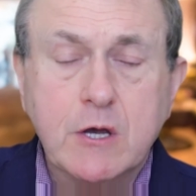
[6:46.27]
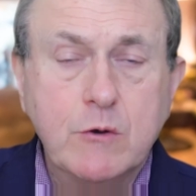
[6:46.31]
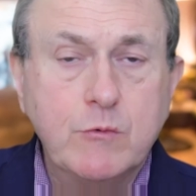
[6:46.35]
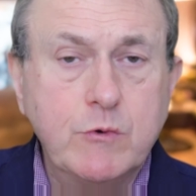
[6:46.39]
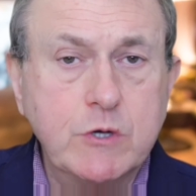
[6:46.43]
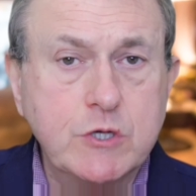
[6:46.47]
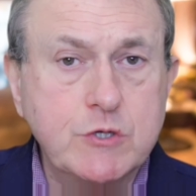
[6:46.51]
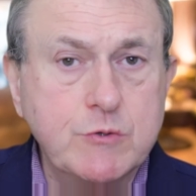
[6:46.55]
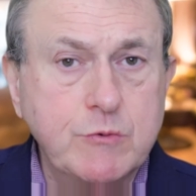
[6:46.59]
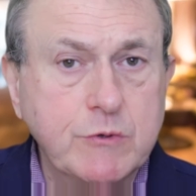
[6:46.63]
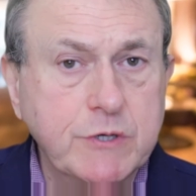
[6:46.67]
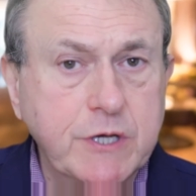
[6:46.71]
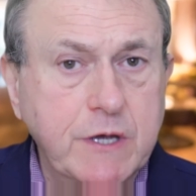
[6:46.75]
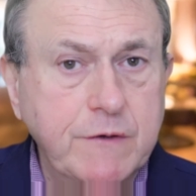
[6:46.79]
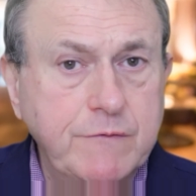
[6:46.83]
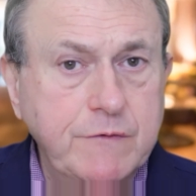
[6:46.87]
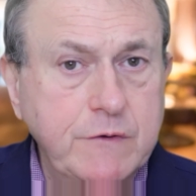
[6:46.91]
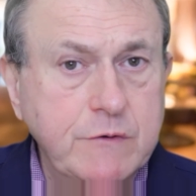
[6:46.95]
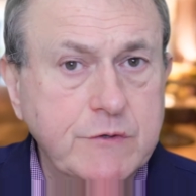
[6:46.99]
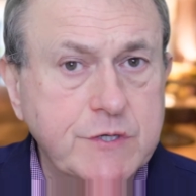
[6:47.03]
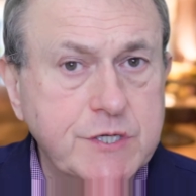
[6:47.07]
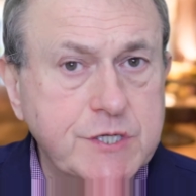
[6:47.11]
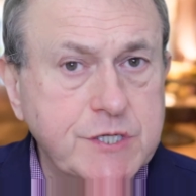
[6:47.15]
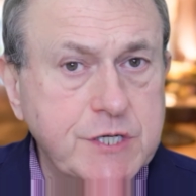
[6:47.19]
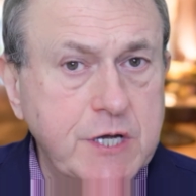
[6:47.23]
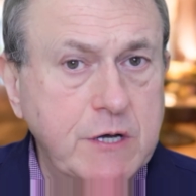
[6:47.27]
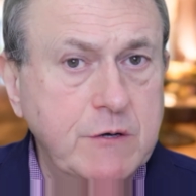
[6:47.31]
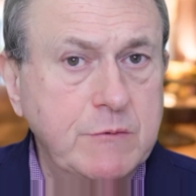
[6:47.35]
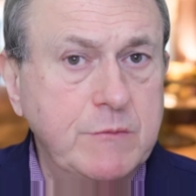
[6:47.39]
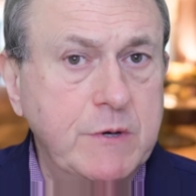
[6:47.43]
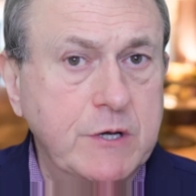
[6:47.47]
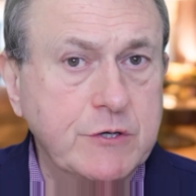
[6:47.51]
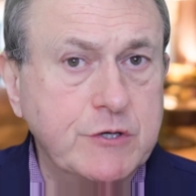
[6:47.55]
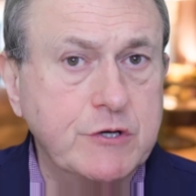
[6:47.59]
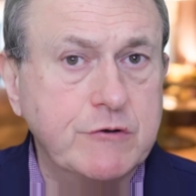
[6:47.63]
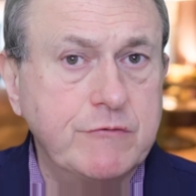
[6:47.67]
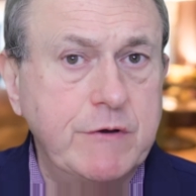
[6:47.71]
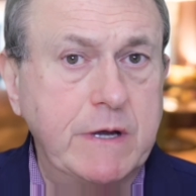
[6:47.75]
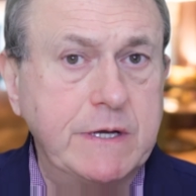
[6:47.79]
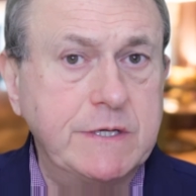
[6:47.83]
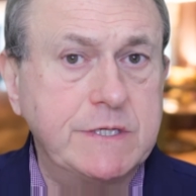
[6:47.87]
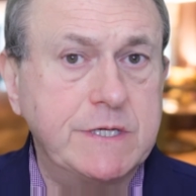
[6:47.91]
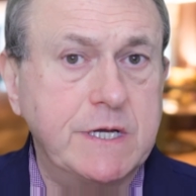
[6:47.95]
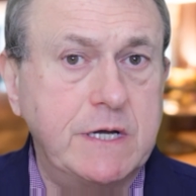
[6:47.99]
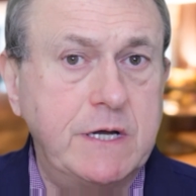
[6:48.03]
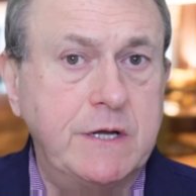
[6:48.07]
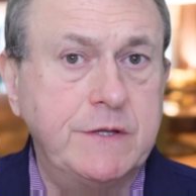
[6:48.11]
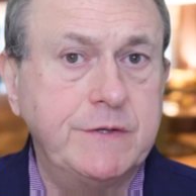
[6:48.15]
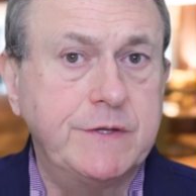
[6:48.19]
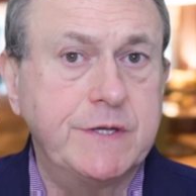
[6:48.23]
which will give you so much
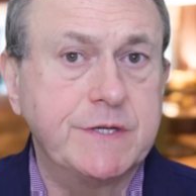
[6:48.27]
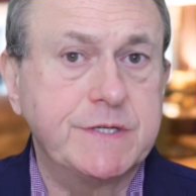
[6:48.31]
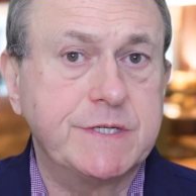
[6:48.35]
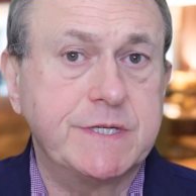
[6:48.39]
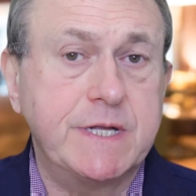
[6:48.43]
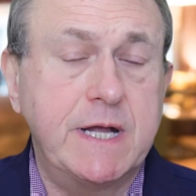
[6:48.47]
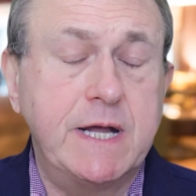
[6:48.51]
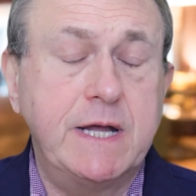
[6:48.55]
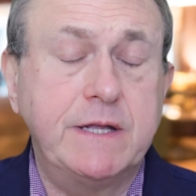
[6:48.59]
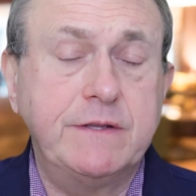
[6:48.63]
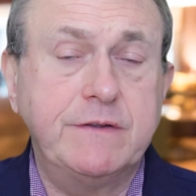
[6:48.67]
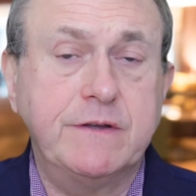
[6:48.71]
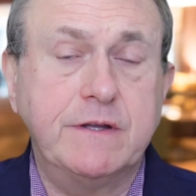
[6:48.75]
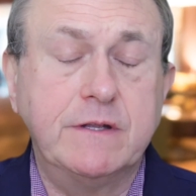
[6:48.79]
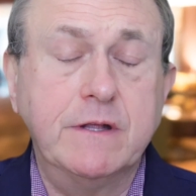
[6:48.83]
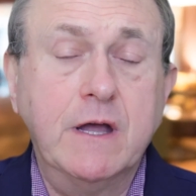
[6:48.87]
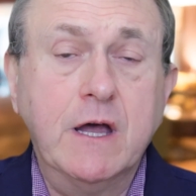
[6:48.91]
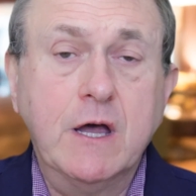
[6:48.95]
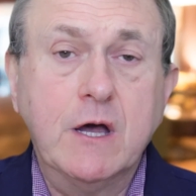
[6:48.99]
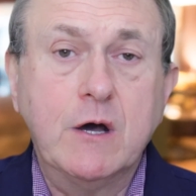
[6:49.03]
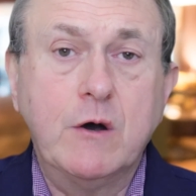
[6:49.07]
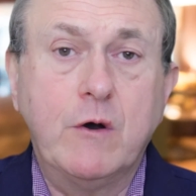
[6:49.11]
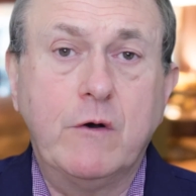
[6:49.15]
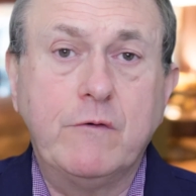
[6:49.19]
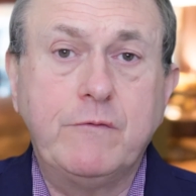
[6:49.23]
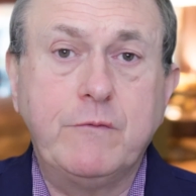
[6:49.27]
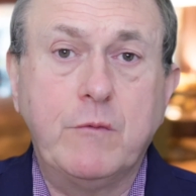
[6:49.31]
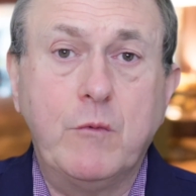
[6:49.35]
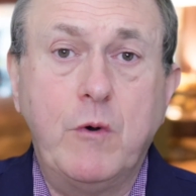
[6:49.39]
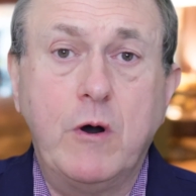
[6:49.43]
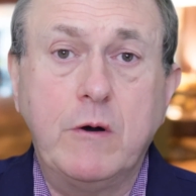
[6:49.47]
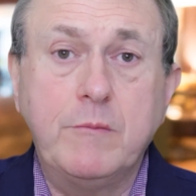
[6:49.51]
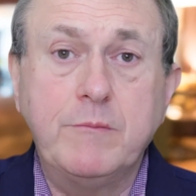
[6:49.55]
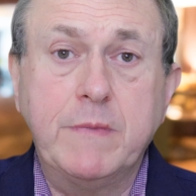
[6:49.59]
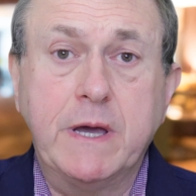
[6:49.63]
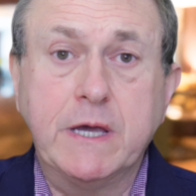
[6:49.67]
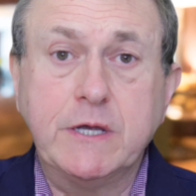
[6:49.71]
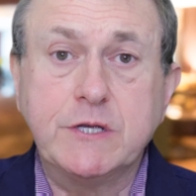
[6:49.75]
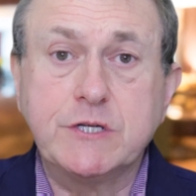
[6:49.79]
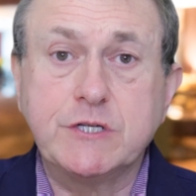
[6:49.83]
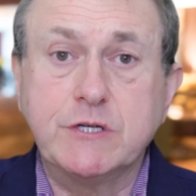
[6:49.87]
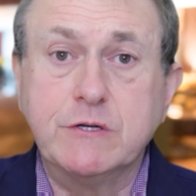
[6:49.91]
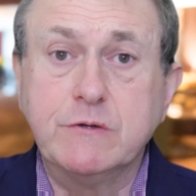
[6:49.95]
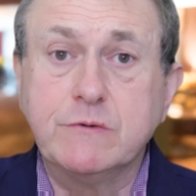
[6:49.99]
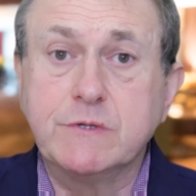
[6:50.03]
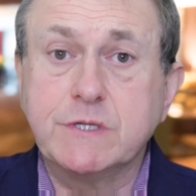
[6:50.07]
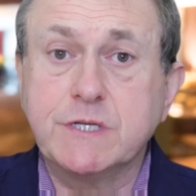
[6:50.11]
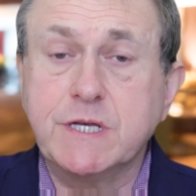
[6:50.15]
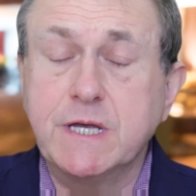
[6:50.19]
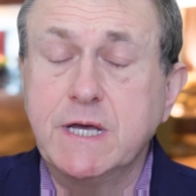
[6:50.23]
greater understanding of what makes
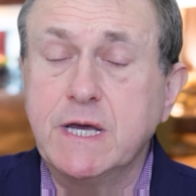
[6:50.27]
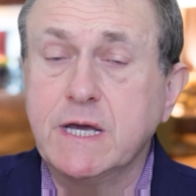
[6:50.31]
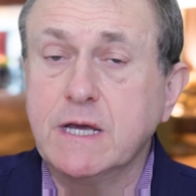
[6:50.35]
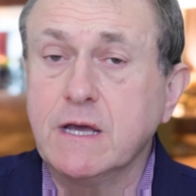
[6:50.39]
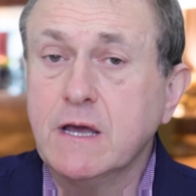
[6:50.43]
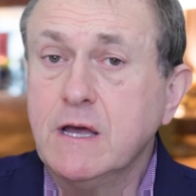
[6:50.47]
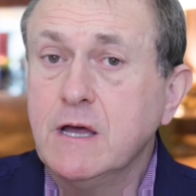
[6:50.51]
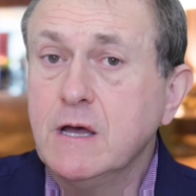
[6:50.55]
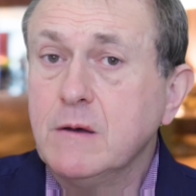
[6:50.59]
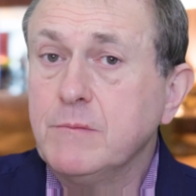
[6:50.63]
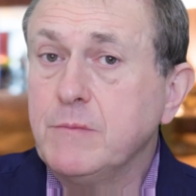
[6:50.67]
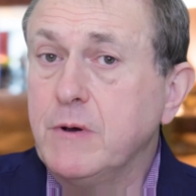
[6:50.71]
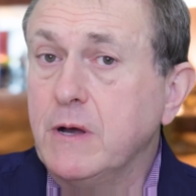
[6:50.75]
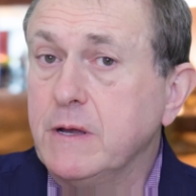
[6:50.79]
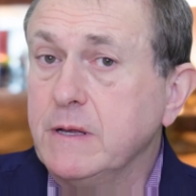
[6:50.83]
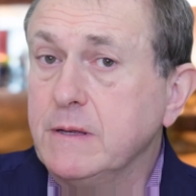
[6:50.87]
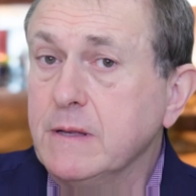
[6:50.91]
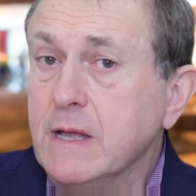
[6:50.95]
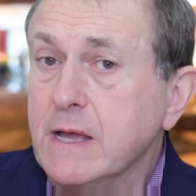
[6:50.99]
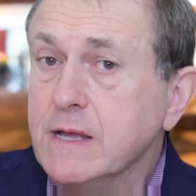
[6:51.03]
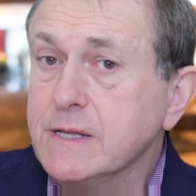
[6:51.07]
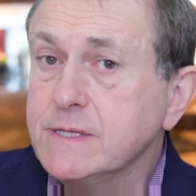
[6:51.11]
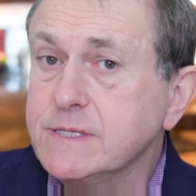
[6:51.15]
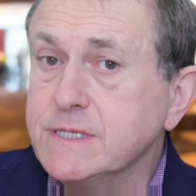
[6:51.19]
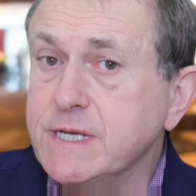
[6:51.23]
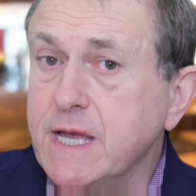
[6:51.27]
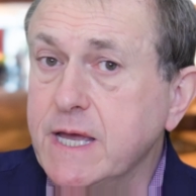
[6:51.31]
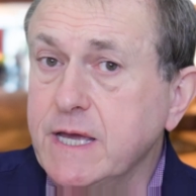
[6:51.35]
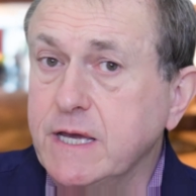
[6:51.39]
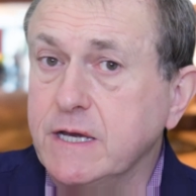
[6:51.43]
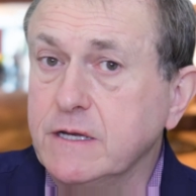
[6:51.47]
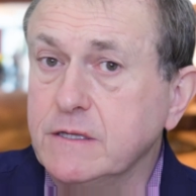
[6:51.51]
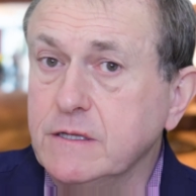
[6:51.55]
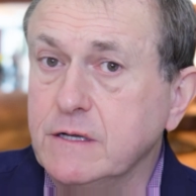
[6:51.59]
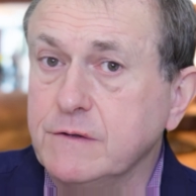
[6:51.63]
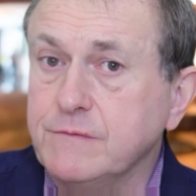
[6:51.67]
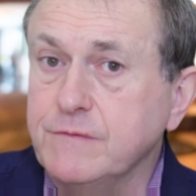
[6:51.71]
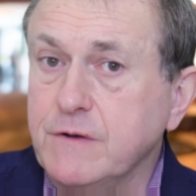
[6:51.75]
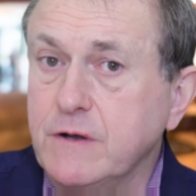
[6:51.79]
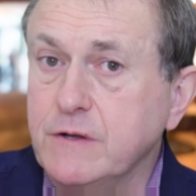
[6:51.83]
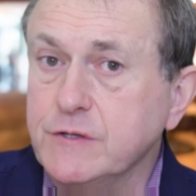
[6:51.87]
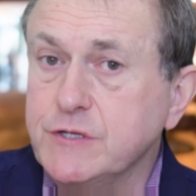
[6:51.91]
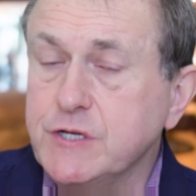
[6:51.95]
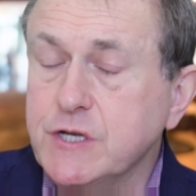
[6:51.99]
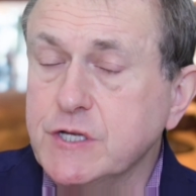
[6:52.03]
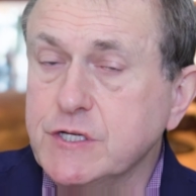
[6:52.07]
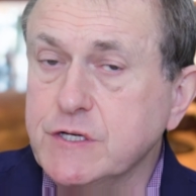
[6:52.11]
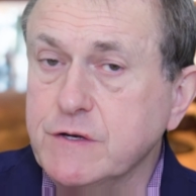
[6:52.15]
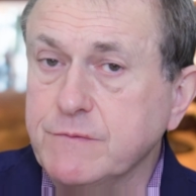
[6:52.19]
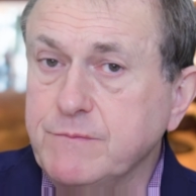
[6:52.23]
you tick by taking
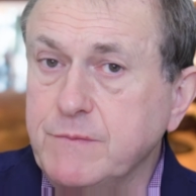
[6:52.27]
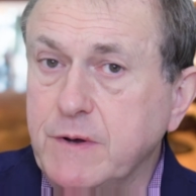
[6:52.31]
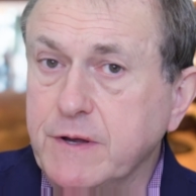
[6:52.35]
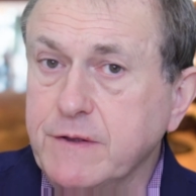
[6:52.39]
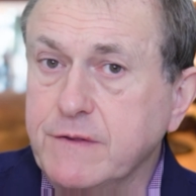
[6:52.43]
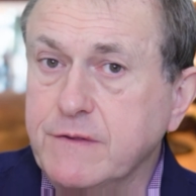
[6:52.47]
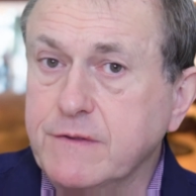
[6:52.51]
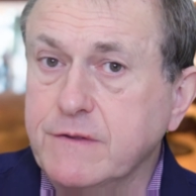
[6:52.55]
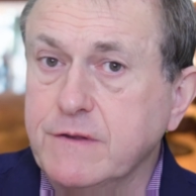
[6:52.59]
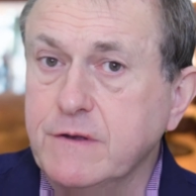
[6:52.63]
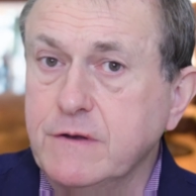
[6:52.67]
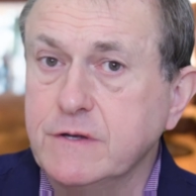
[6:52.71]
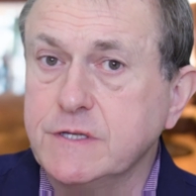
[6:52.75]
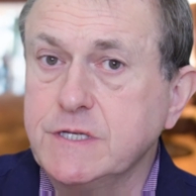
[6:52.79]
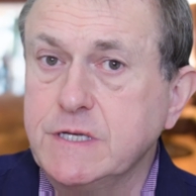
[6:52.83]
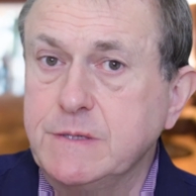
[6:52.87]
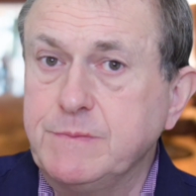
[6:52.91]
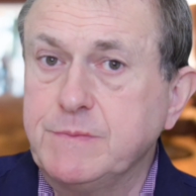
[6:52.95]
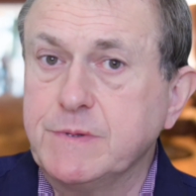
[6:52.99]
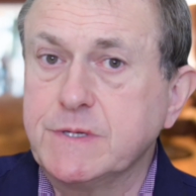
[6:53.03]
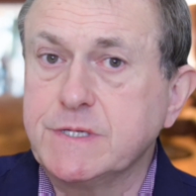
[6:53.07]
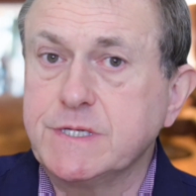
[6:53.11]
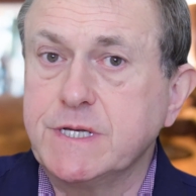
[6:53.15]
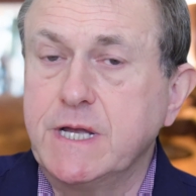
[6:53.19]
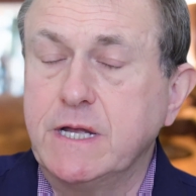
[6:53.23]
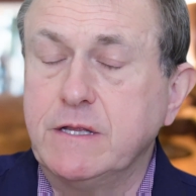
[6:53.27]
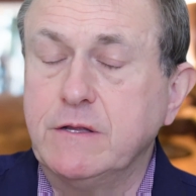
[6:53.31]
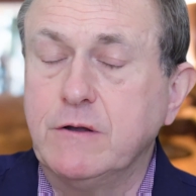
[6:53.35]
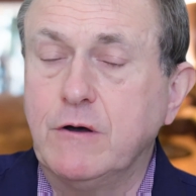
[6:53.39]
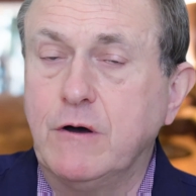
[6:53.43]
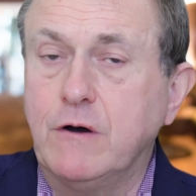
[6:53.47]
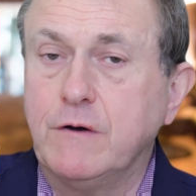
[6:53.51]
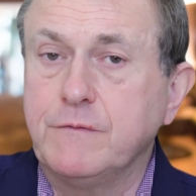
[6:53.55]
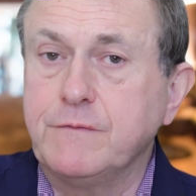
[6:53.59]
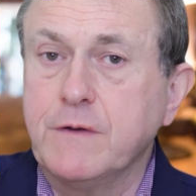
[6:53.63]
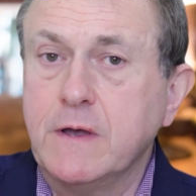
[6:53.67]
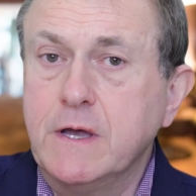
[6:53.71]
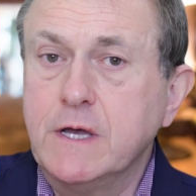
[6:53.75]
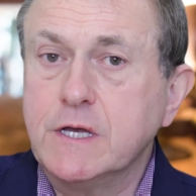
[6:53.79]
advantage of my 30% off